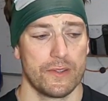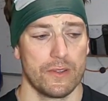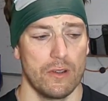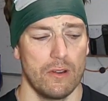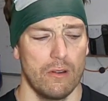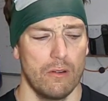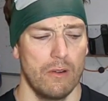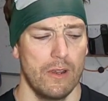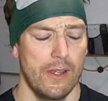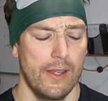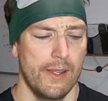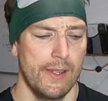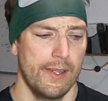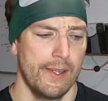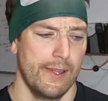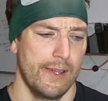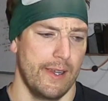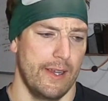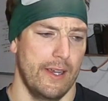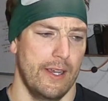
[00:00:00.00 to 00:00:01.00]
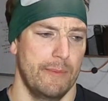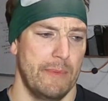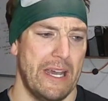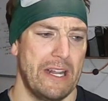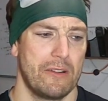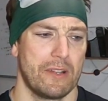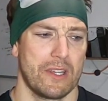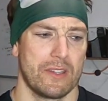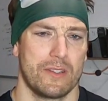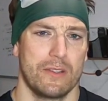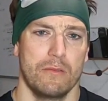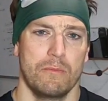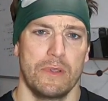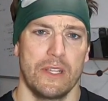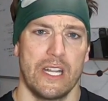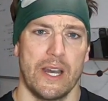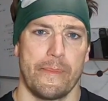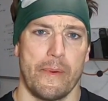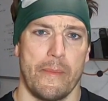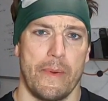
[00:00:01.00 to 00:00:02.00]
So I don't get too
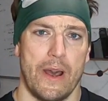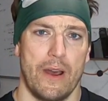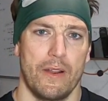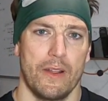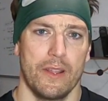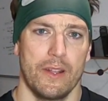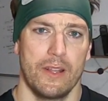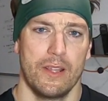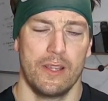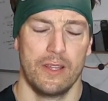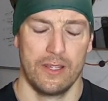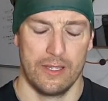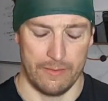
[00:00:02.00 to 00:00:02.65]
beat up about it.